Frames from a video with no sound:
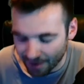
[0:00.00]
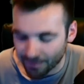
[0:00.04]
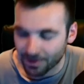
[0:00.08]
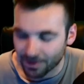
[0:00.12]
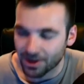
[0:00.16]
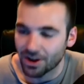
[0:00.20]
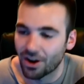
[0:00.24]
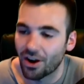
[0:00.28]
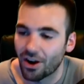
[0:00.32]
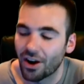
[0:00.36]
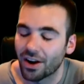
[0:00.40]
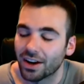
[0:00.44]

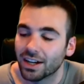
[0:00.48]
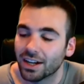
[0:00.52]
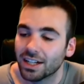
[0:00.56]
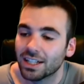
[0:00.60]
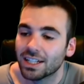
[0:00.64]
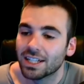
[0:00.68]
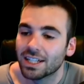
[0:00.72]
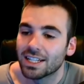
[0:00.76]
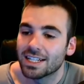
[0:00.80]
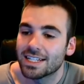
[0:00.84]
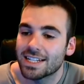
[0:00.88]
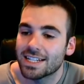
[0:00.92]
we are.
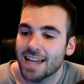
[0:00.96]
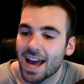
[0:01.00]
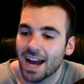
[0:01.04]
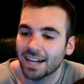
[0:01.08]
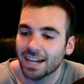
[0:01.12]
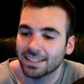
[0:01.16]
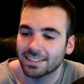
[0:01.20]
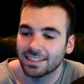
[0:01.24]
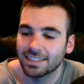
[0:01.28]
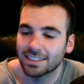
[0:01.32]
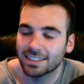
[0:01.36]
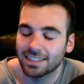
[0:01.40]

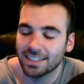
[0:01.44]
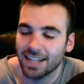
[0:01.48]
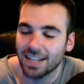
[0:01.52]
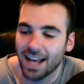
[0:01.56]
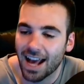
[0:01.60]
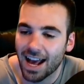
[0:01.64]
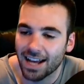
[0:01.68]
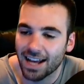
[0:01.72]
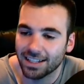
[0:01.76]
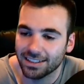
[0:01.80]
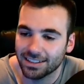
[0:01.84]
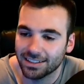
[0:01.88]
Next, it's going to
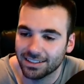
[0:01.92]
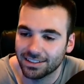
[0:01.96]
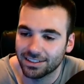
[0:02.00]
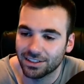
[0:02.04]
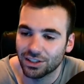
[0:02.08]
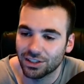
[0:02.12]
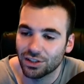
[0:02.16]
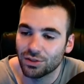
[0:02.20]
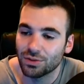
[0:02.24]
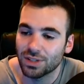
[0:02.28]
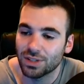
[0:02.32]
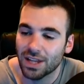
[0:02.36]
ask us
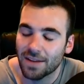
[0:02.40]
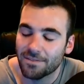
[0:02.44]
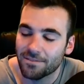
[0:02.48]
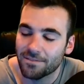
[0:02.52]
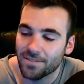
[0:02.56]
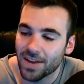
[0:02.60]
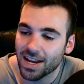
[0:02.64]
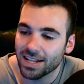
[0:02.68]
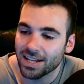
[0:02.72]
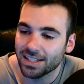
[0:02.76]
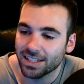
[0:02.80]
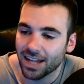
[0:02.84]
to use a
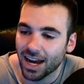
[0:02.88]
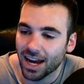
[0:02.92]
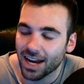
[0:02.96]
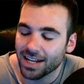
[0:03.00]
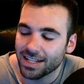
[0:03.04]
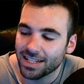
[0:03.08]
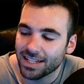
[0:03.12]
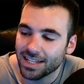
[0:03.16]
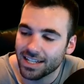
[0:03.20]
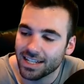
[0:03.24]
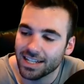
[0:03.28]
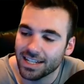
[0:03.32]
Face I
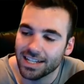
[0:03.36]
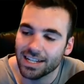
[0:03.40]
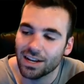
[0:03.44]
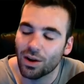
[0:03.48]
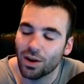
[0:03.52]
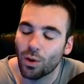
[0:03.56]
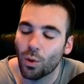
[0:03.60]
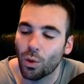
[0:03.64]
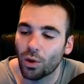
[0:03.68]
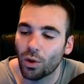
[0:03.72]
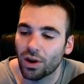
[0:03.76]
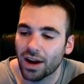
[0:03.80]
D
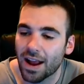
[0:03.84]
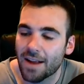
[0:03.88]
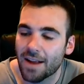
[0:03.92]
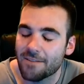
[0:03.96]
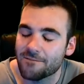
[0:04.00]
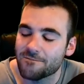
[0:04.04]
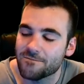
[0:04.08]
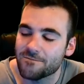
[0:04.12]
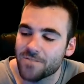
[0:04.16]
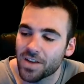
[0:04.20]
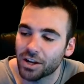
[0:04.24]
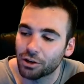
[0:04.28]
or a
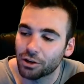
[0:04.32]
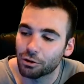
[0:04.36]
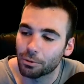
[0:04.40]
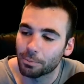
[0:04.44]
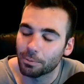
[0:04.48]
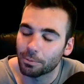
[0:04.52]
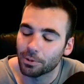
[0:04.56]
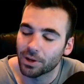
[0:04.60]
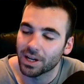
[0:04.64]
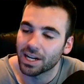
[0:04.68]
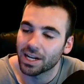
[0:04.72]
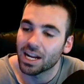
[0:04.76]

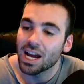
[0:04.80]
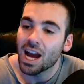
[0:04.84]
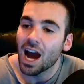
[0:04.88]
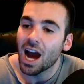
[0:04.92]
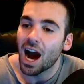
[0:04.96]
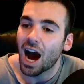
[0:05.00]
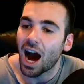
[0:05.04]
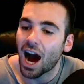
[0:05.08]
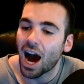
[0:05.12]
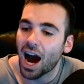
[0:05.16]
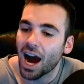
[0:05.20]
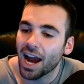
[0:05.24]
fingerprint.
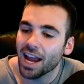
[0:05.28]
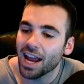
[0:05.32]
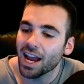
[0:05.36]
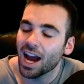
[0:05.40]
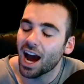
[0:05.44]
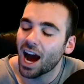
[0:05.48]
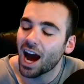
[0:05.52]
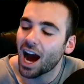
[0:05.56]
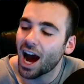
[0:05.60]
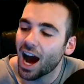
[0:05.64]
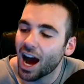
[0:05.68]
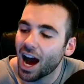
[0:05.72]
I
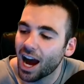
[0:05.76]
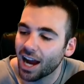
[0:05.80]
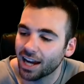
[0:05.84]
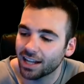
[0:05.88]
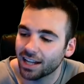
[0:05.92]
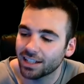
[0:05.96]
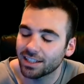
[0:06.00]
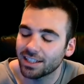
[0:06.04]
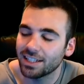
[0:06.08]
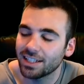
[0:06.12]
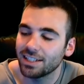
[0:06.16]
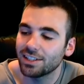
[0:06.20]

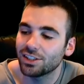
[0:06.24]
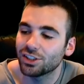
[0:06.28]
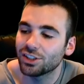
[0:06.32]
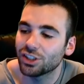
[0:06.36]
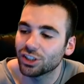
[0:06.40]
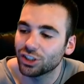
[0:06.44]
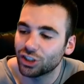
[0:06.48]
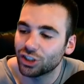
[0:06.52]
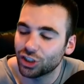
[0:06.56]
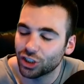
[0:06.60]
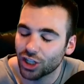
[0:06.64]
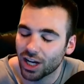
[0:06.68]
highly
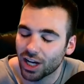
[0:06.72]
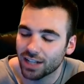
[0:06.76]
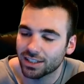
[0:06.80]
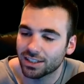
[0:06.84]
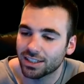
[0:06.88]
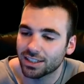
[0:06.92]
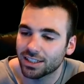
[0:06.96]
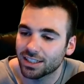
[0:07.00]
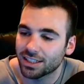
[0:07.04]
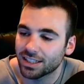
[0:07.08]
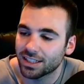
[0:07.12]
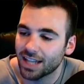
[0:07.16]

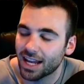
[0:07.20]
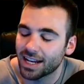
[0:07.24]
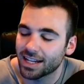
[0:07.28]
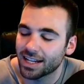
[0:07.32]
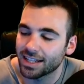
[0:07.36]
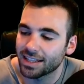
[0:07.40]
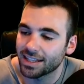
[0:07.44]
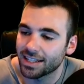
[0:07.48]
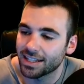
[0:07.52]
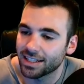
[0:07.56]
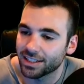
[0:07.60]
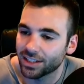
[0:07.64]
suggest
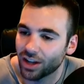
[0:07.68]
setting this